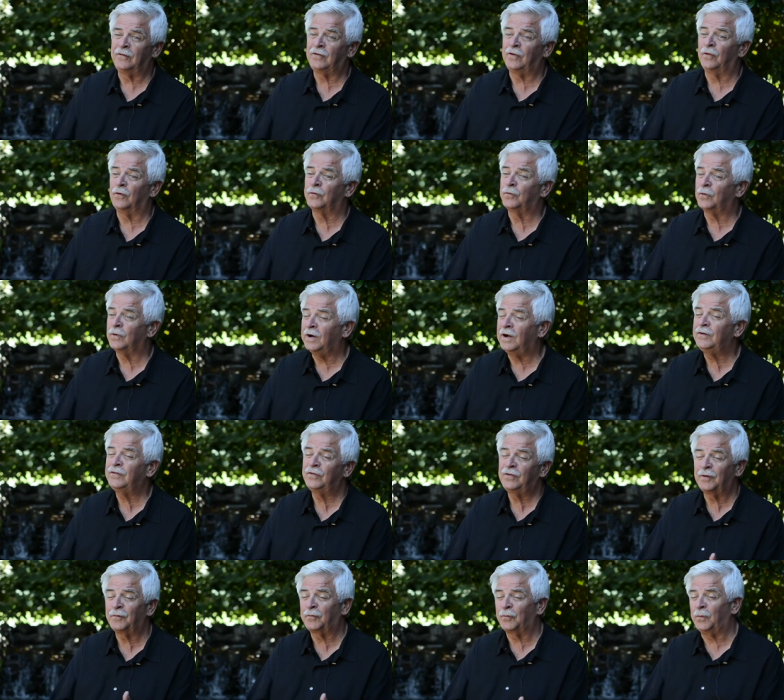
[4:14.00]
said, those
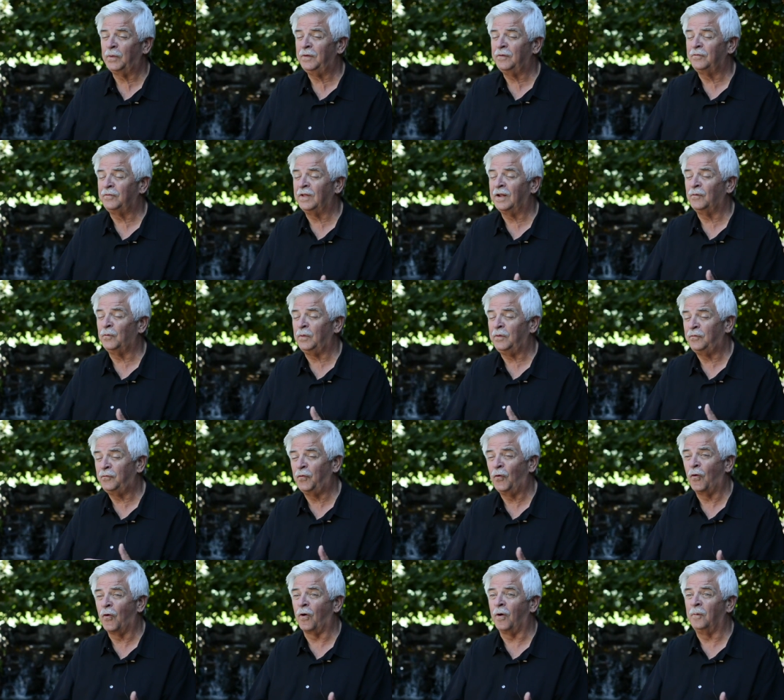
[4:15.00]
relationships that we
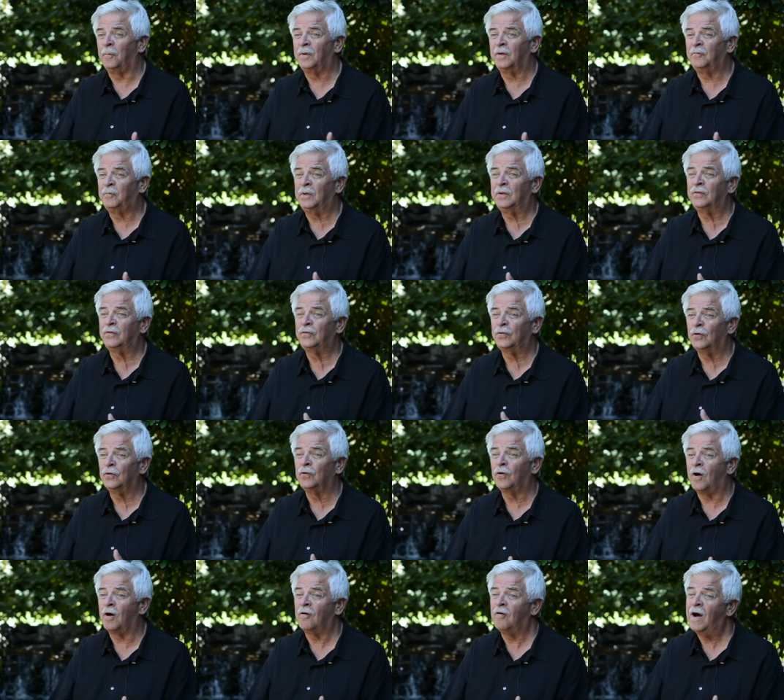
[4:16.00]
formed have been so
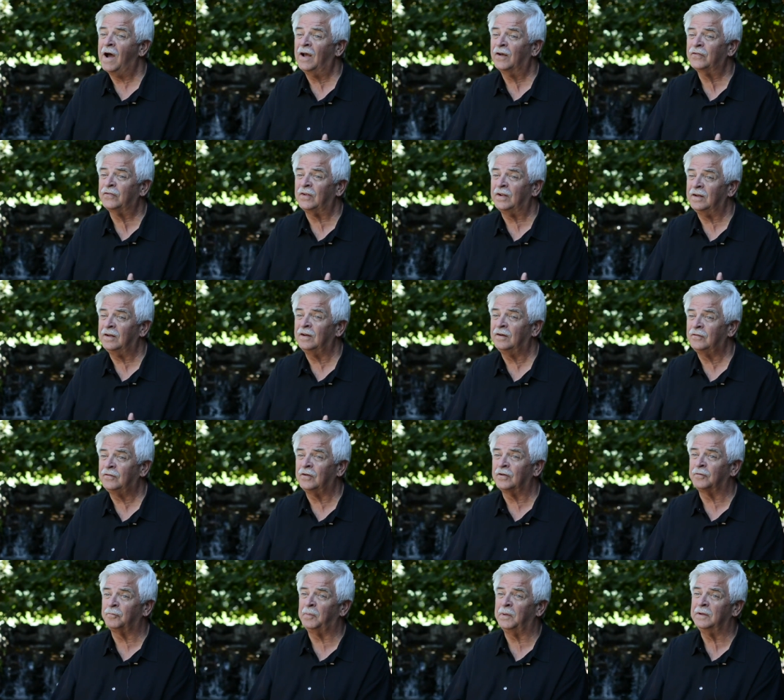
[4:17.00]
long lasting. It's
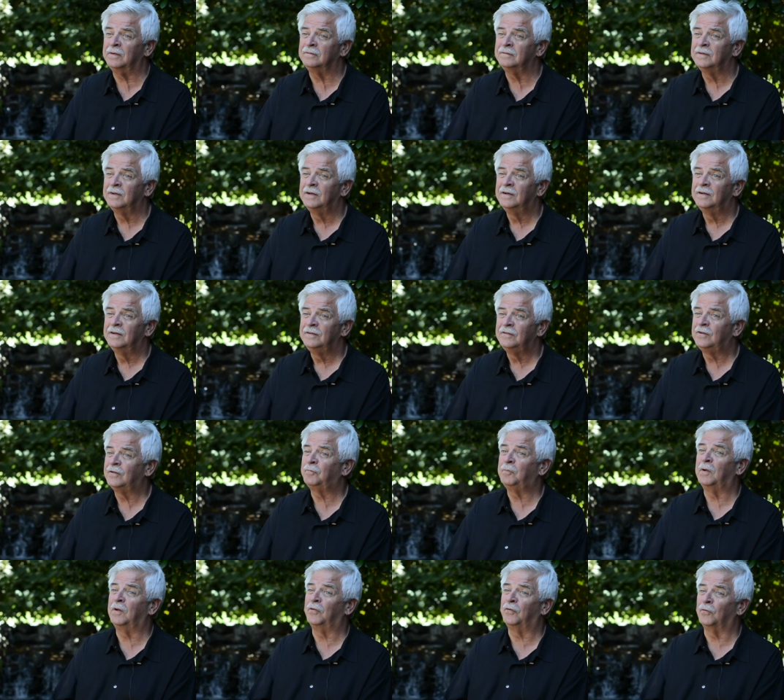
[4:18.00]
just been
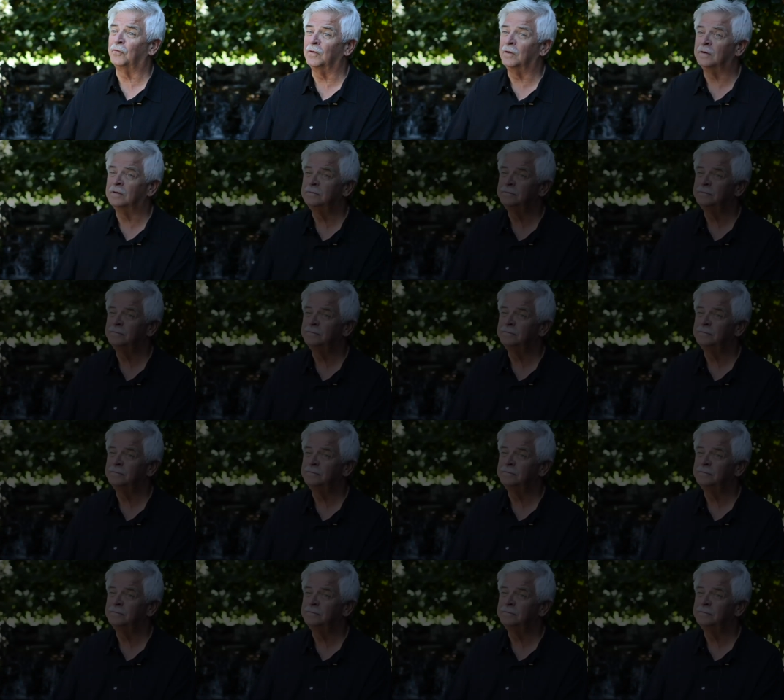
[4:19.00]
a thrill.